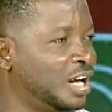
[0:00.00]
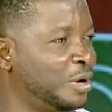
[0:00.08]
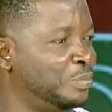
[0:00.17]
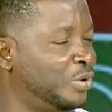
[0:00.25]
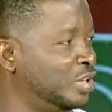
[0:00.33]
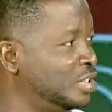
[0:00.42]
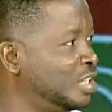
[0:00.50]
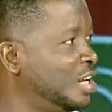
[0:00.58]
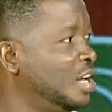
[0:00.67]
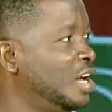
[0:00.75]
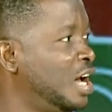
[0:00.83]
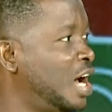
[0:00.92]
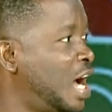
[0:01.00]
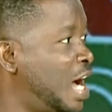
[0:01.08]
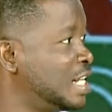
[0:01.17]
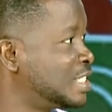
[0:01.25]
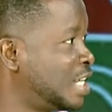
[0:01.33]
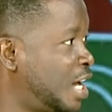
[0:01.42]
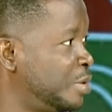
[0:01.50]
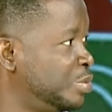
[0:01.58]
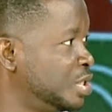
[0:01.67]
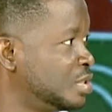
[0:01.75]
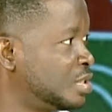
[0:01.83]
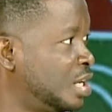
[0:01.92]
but our time
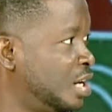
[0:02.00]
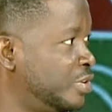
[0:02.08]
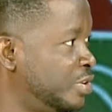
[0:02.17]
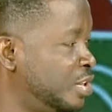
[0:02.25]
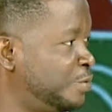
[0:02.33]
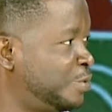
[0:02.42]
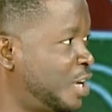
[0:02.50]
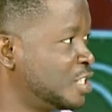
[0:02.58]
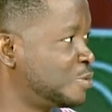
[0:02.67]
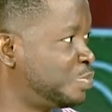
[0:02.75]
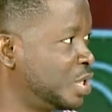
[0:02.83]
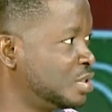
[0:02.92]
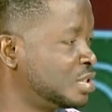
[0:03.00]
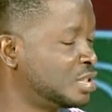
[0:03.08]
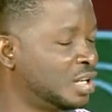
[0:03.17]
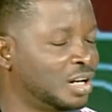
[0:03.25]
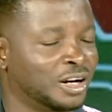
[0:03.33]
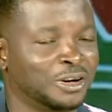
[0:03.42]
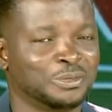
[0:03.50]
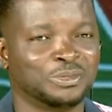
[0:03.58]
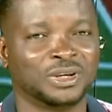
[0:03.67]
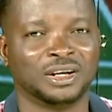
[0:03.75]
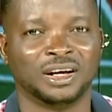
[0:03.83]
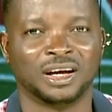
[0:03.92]
is really fast spent.
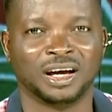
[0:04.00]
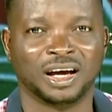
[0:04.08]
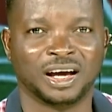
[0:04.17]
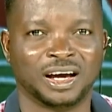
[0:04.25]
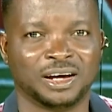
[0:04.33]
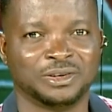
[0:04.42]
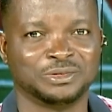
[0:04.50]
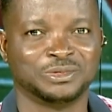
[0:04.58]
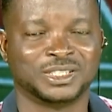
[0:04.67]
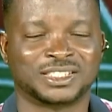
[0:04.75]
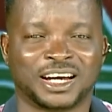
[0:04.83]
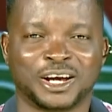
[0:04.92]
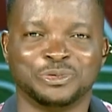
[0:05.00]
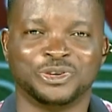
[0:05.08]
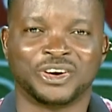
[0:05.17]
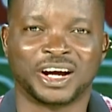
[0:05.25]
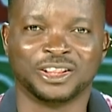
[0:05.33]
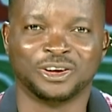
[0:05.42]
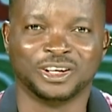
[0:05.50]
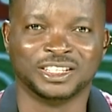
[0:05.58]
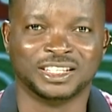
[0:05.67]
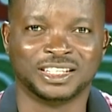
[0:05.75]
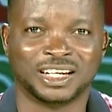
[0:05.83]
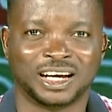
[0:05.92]
Mr. Iburai
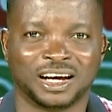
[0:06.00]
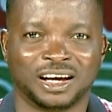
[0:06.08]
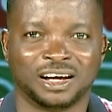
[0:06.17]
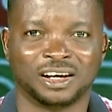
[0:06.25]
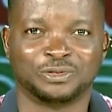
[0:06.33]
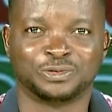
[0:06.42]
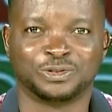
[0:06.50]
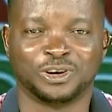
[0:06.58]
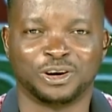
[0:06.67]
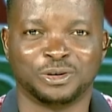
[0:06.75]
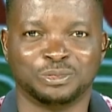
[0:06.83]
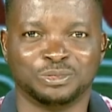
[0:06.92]
Noni from